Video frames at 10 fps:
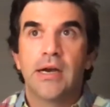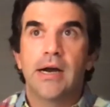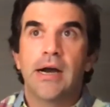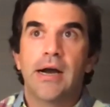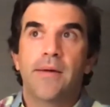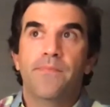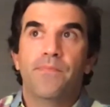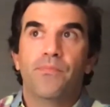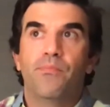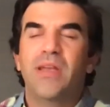Um,
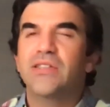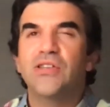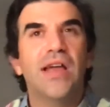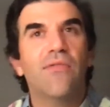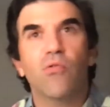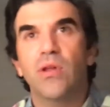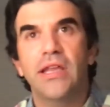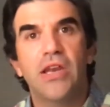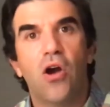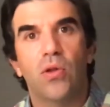because you never really
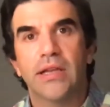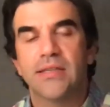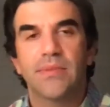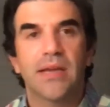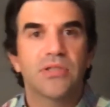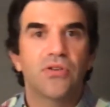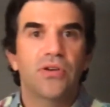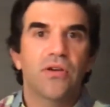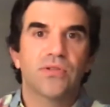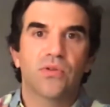know. Like sometimes
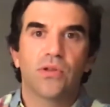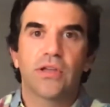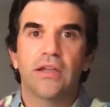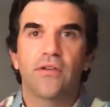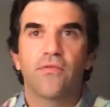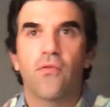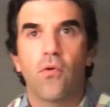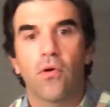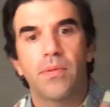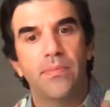studios are looking
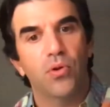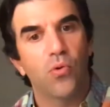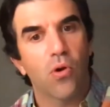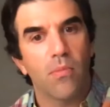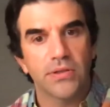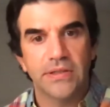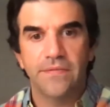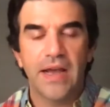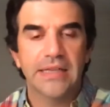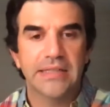for people who are
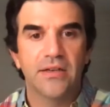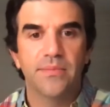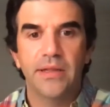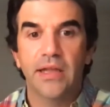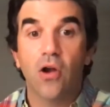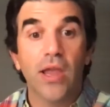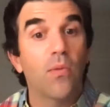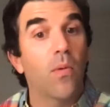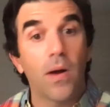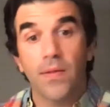multifaceted to be like, okay,
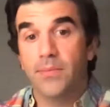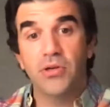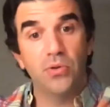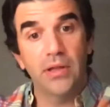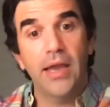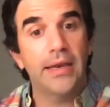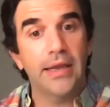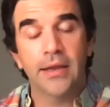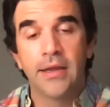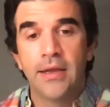we want them to do
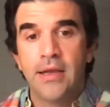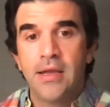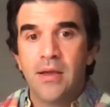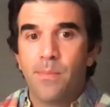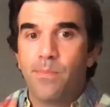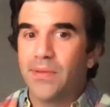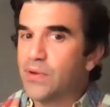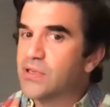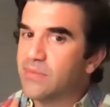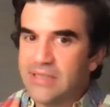lighting, but
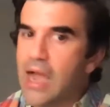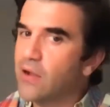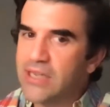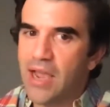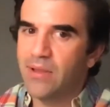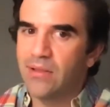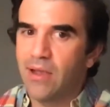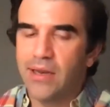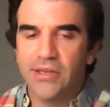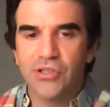there's some downtime in
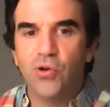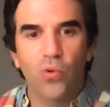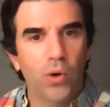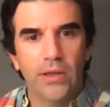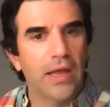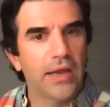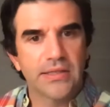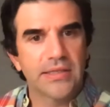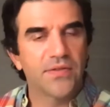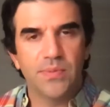lighting too when like
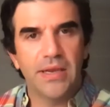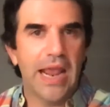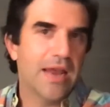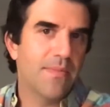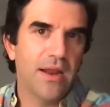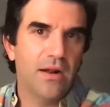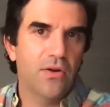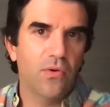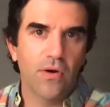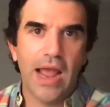stuff's being animated
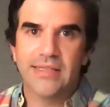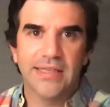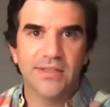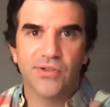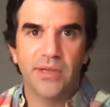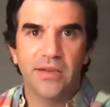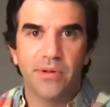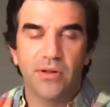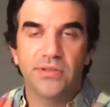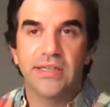or assets are being
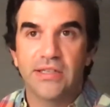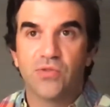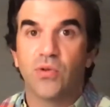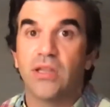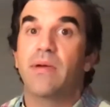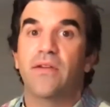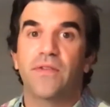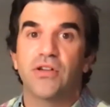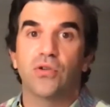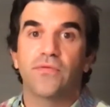built, and it's really
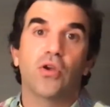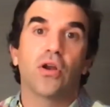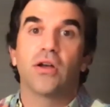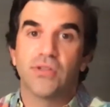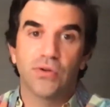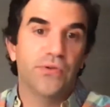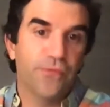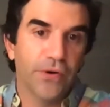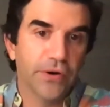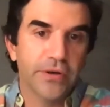beneficial if you can also do
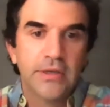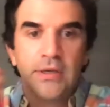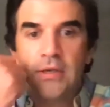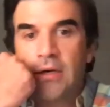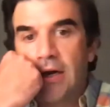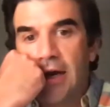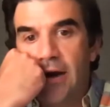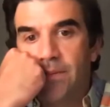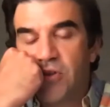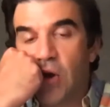fur.
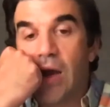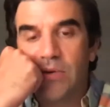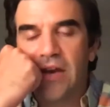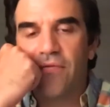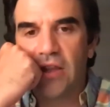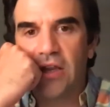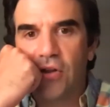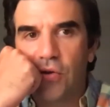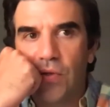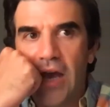Um, so I would definitely
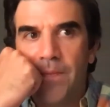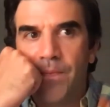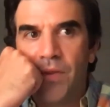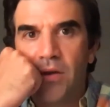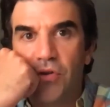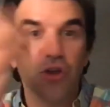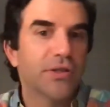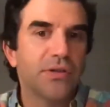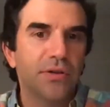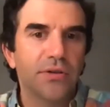include that.
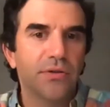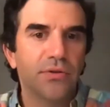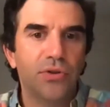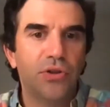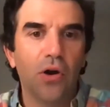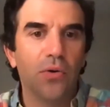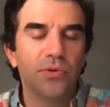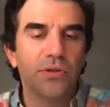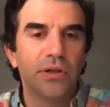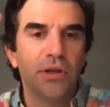Just
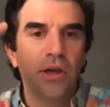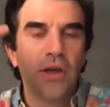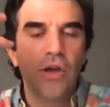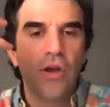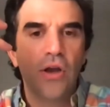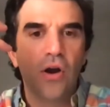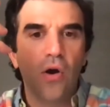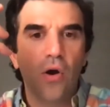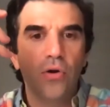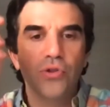don't
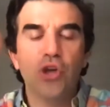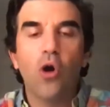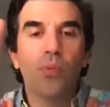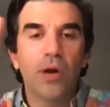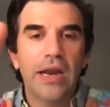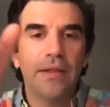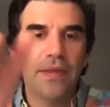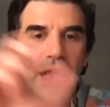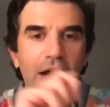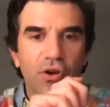don't put
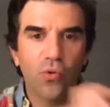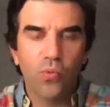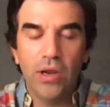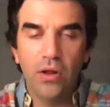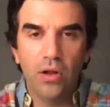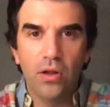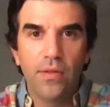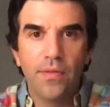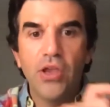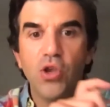anything on your reel
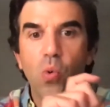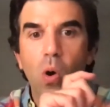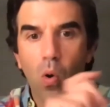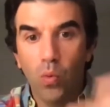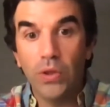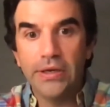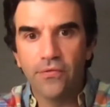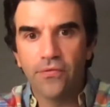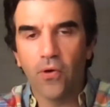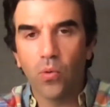that you only did
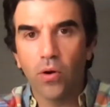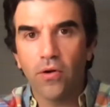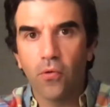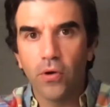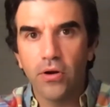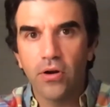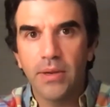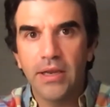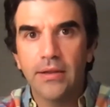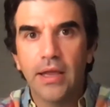fur work for. You know what I
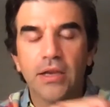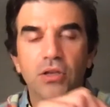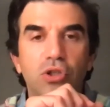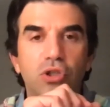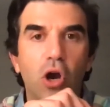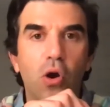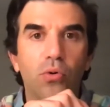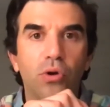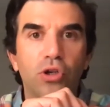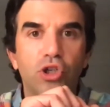mean? Like don't
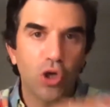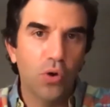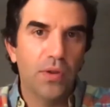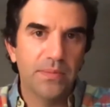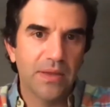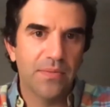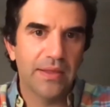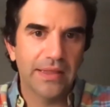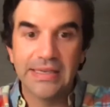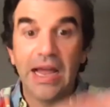show them something
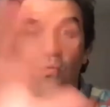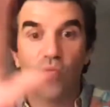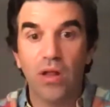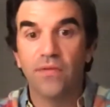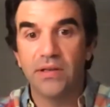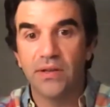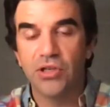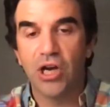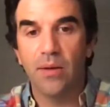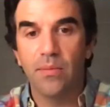that's not relevant to the
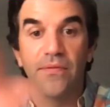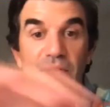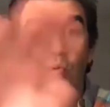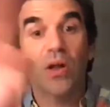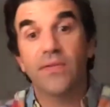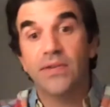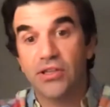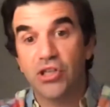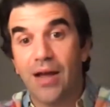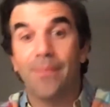job. If it's relevant to the
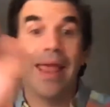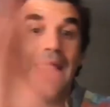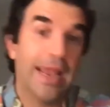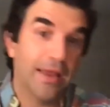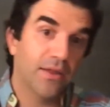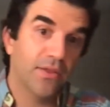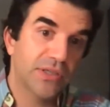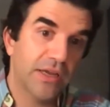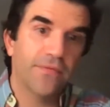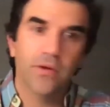job and other
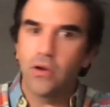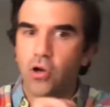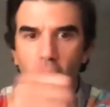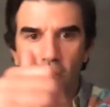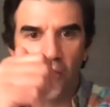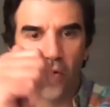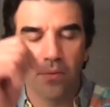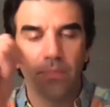stuff, go for it.